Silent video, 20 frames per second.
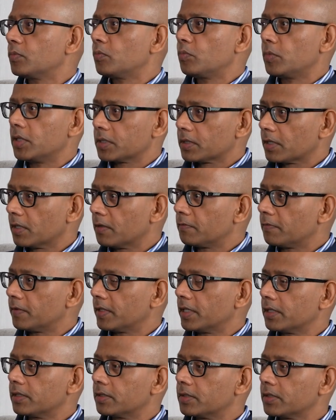
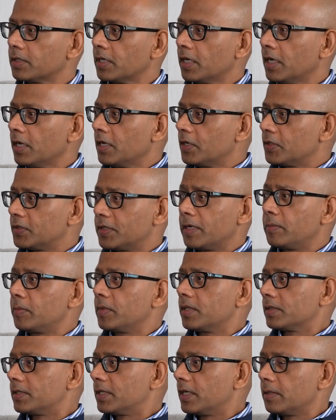misconfigs. Same
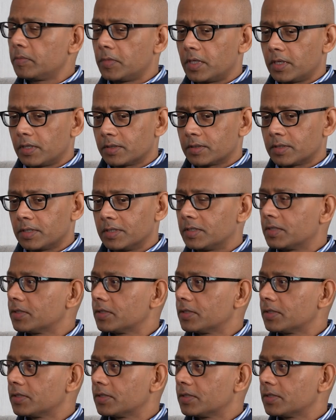things.